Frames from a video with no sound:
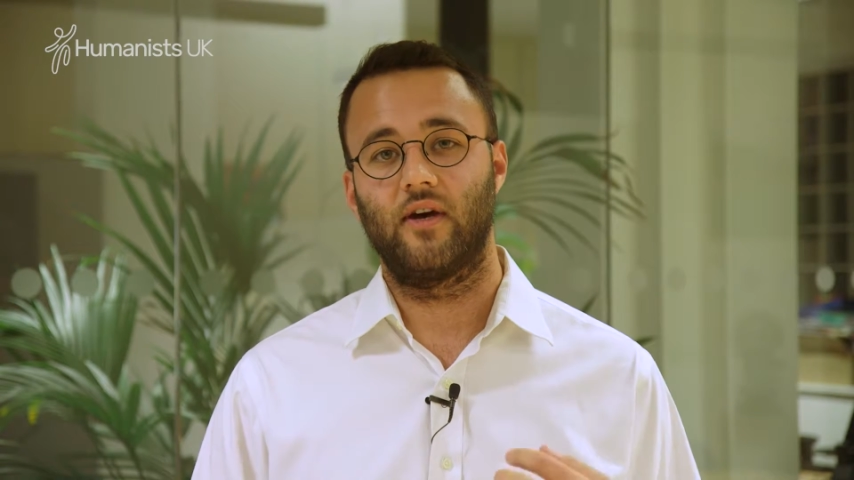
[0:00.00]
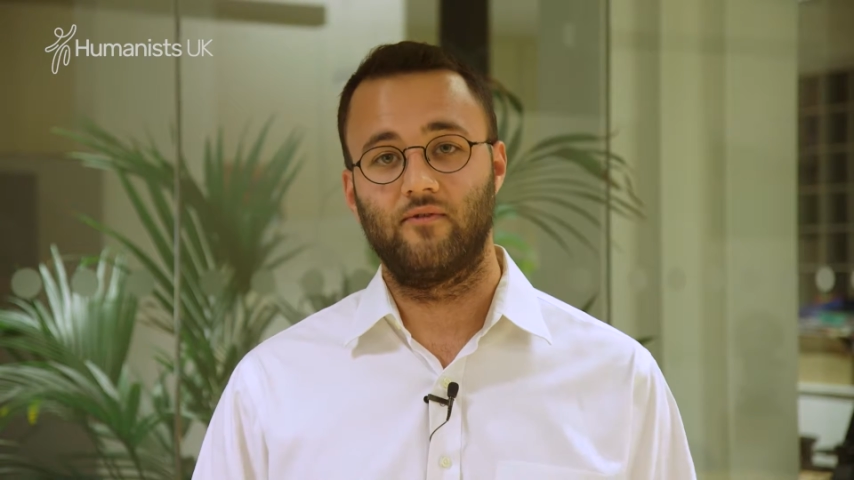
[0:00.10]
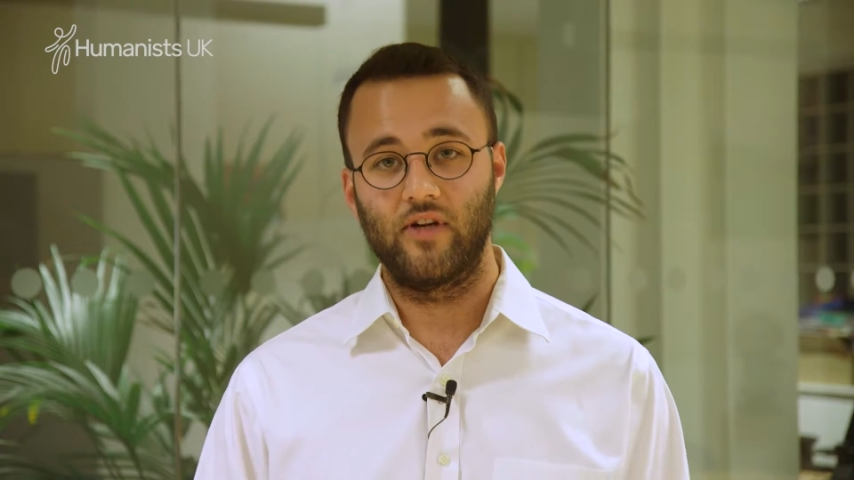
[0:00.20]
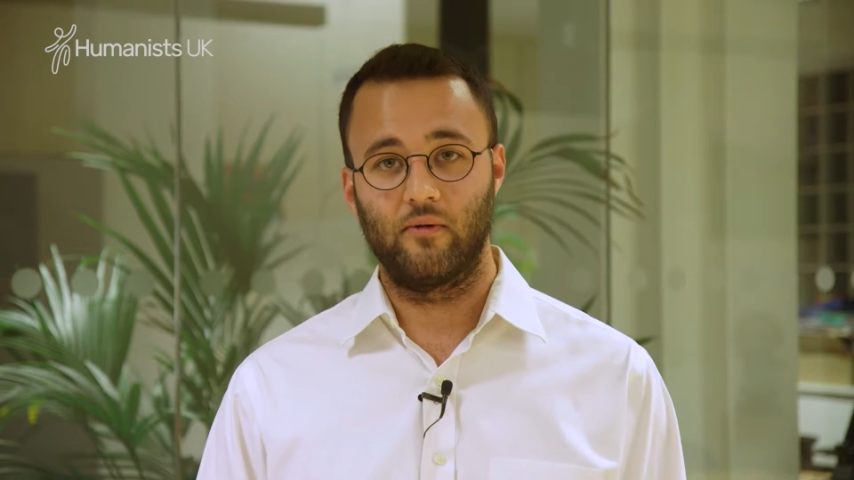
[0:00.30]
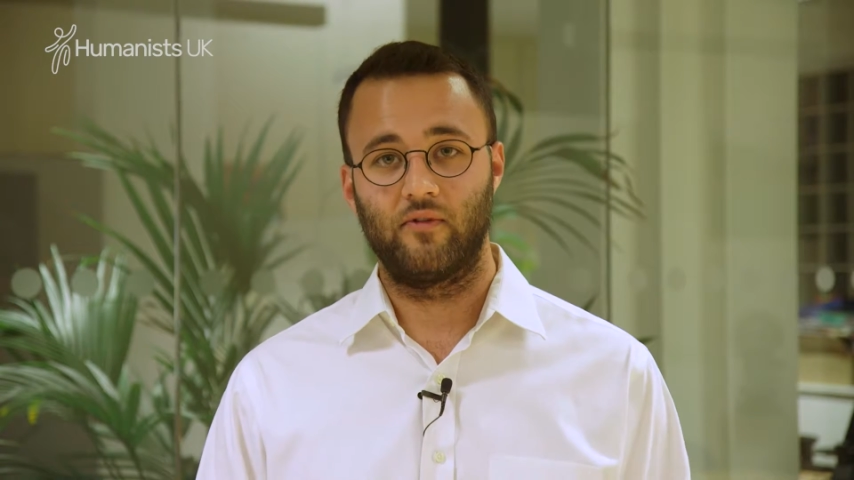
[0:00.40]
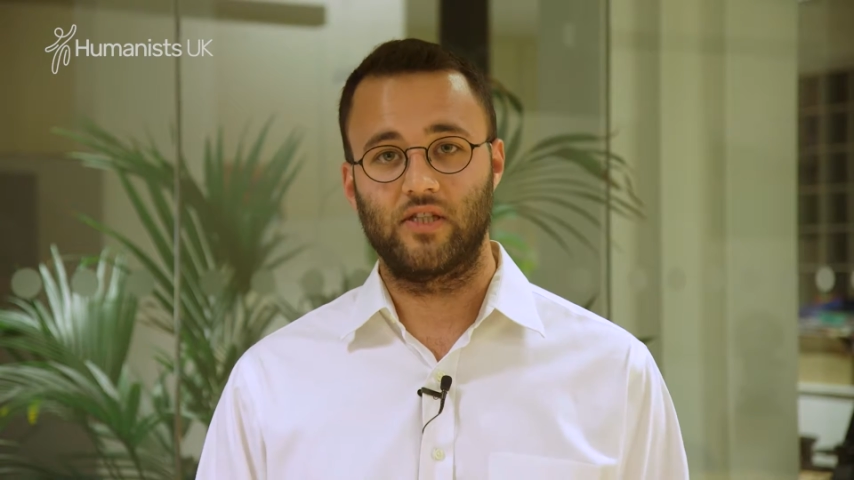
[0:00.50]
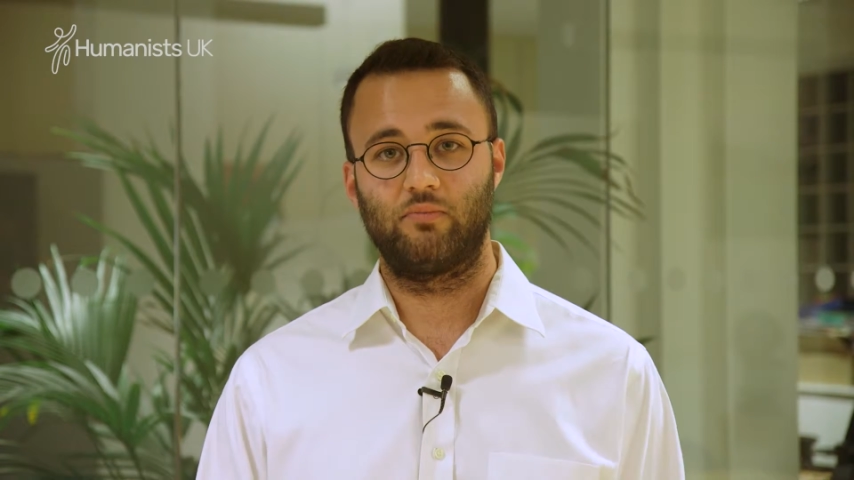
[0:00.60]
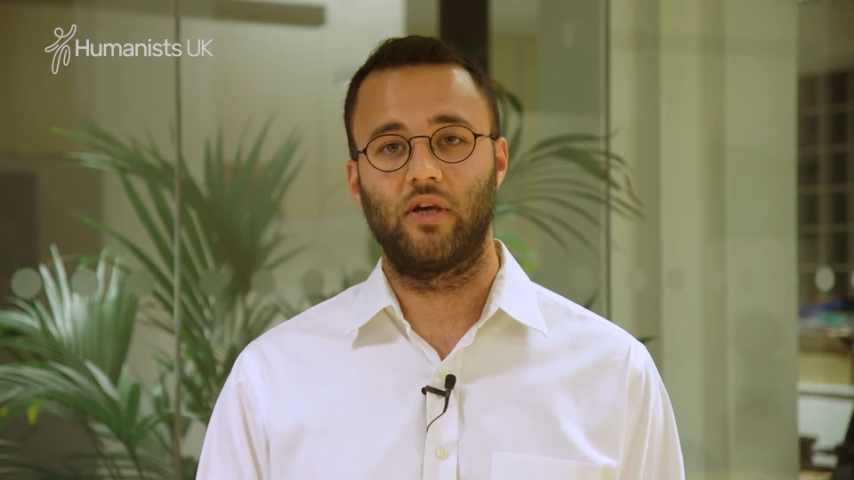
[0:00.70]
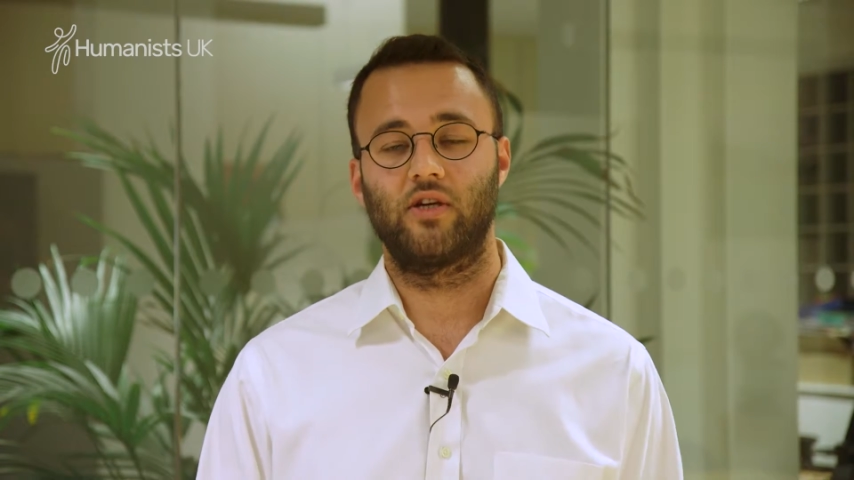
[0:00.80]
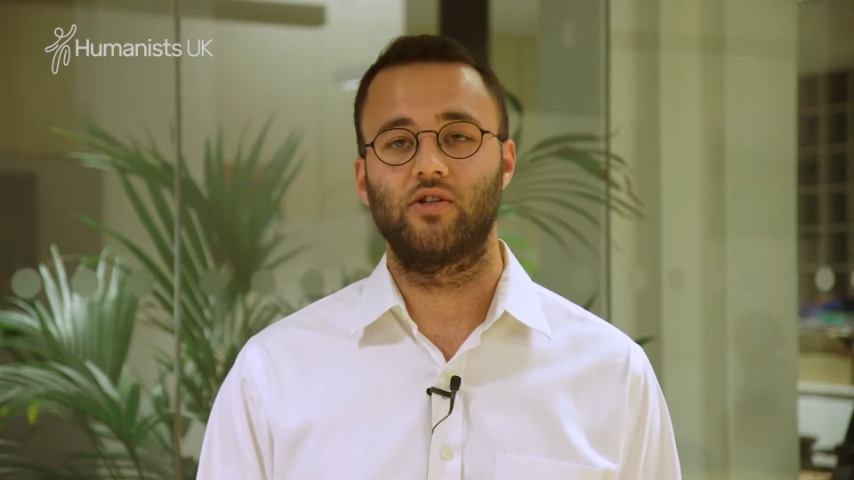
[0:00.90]
and freedom of
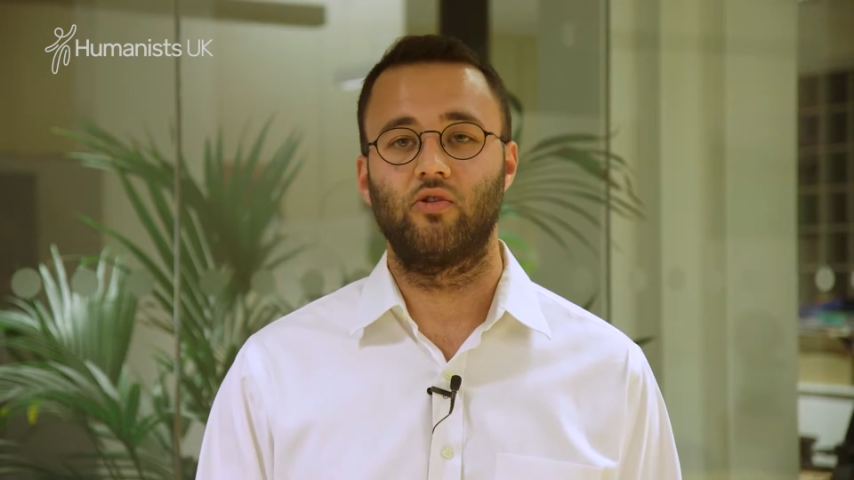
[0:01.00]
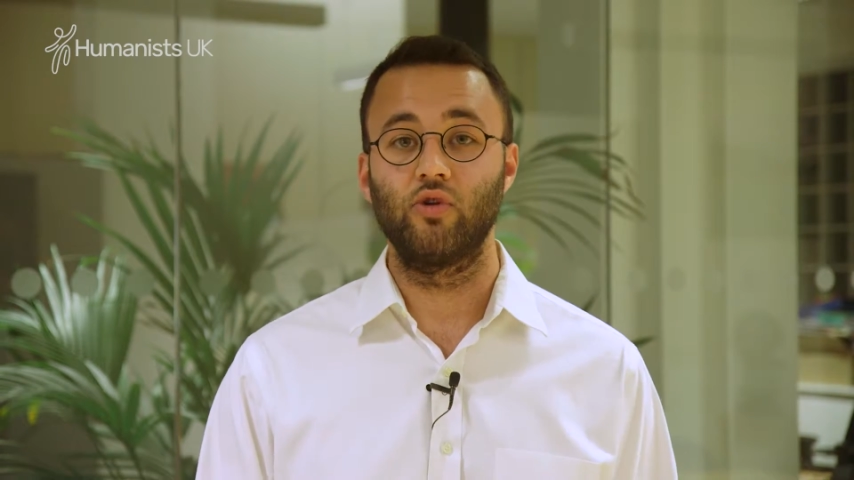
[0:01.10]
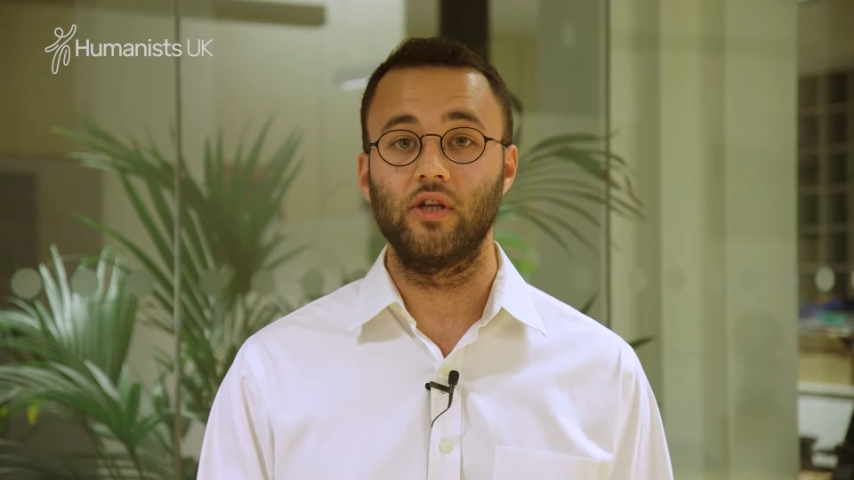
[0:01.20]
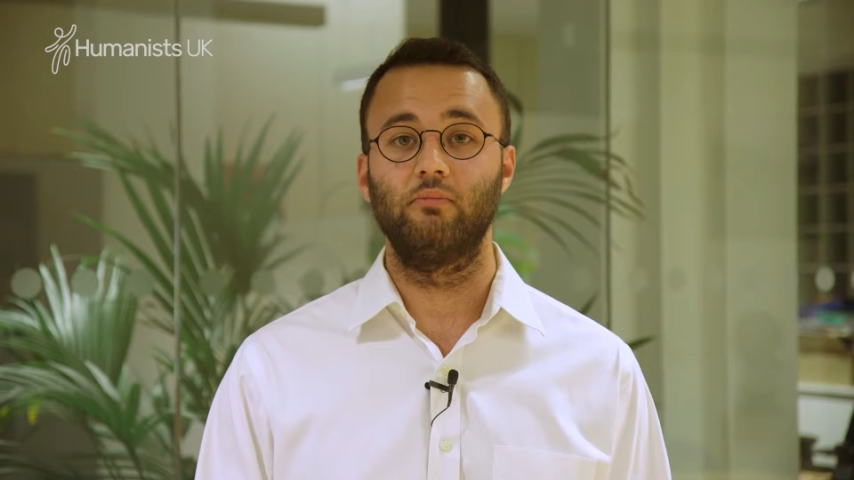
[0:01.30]
expression are really